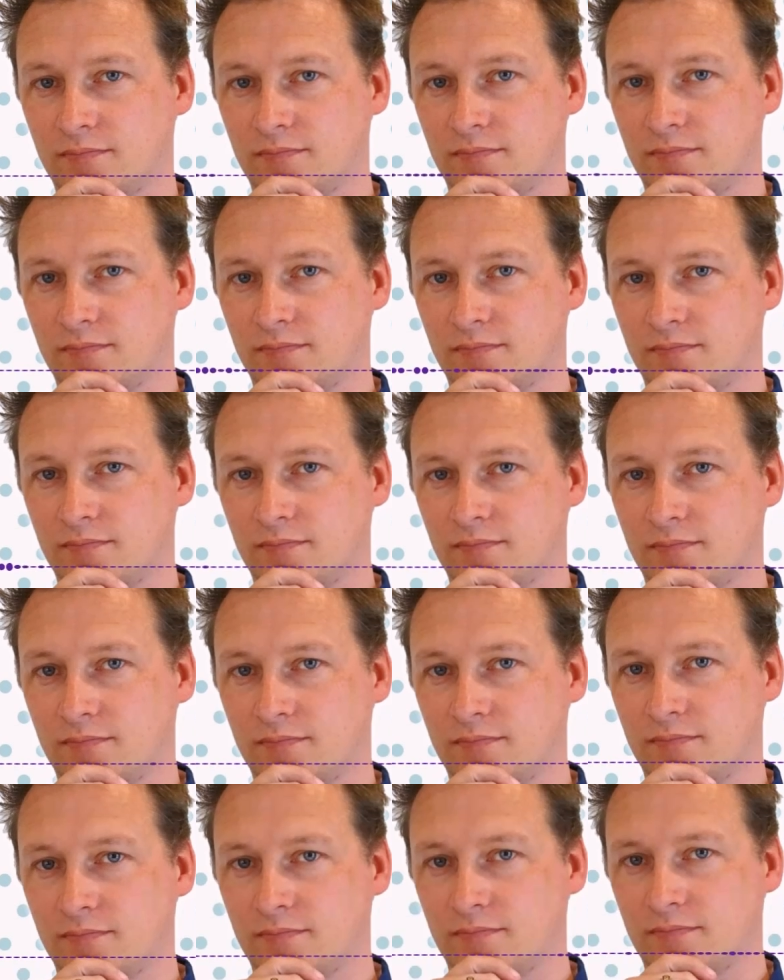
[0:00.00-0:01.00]
And
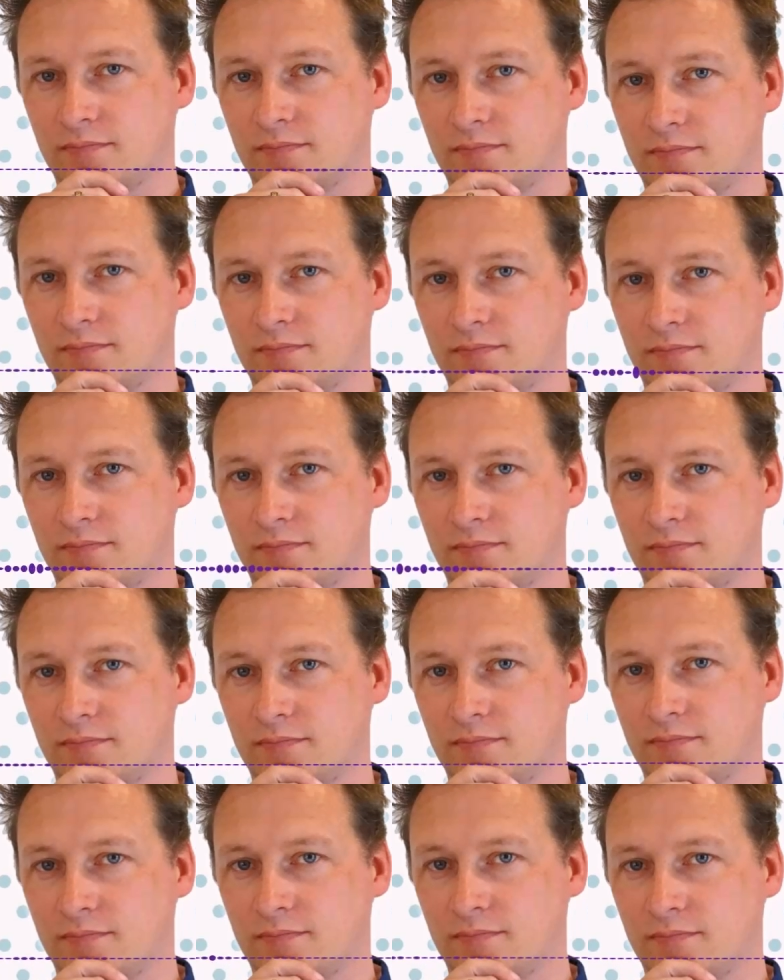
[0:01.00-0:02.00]
nobody knew
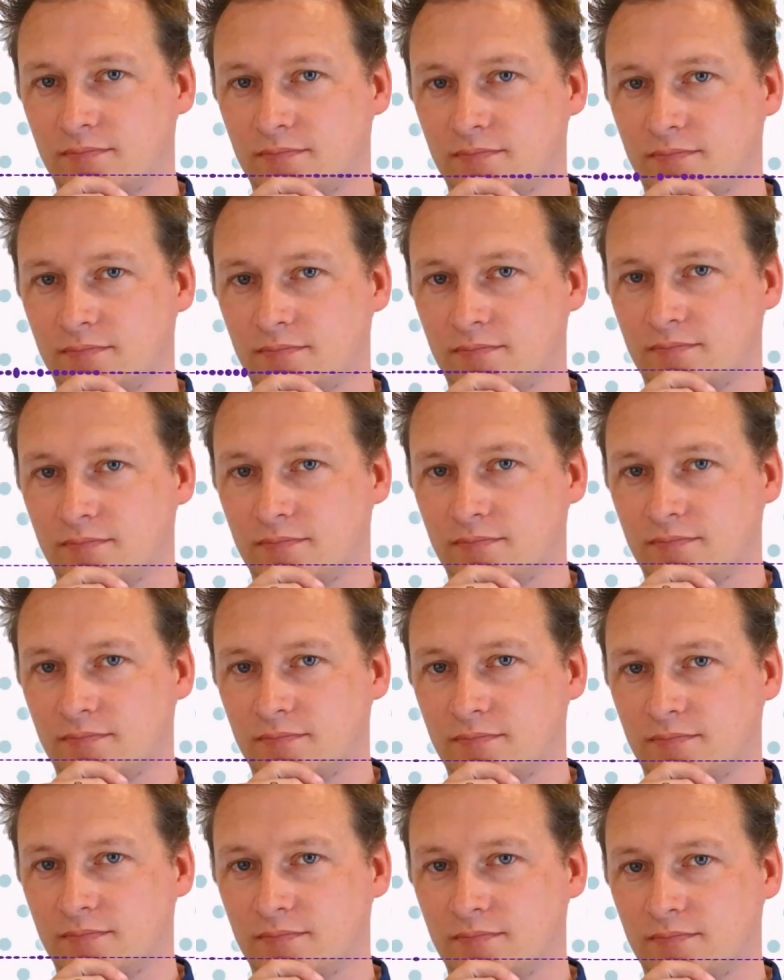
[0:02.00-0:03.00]
how to react
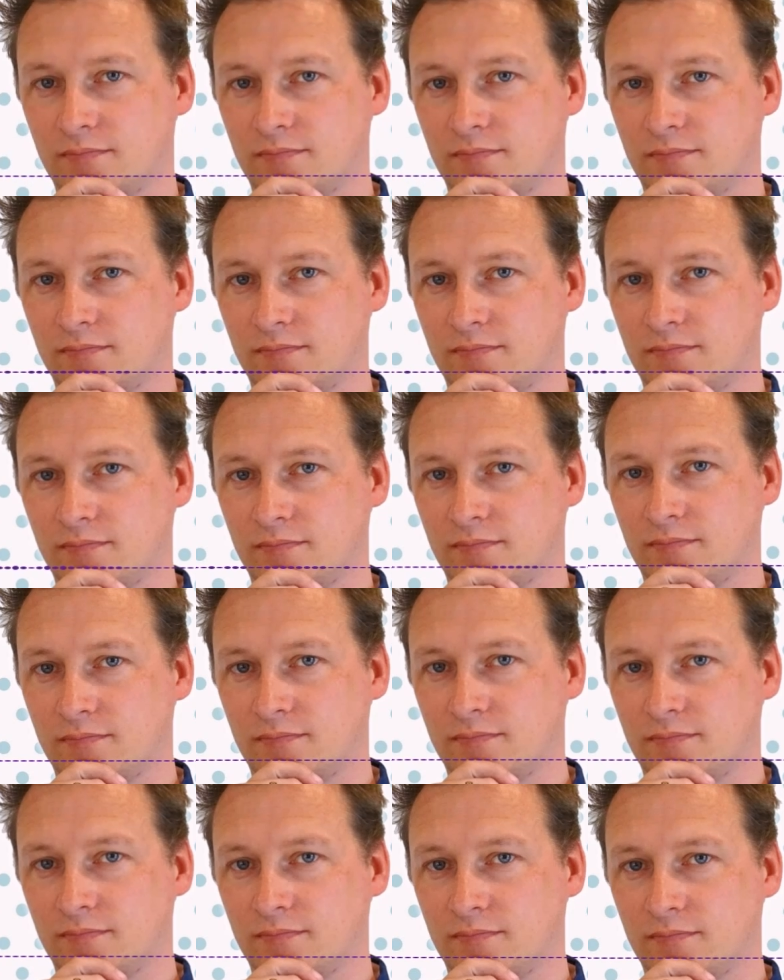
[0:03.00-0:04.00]
to this
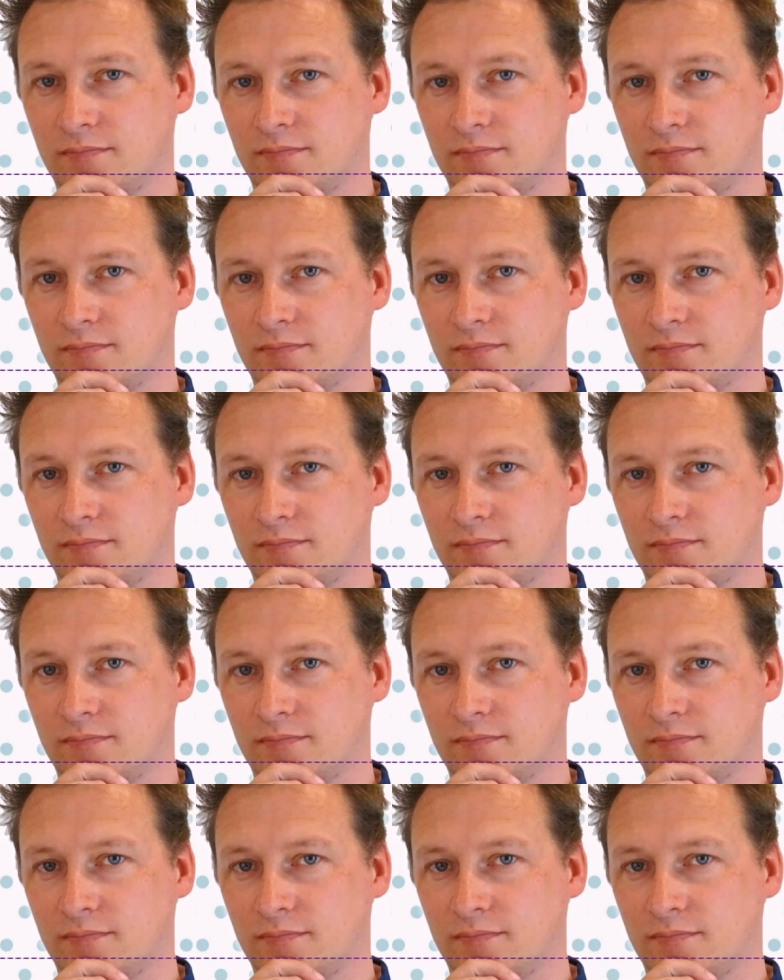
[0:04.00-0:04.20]
event.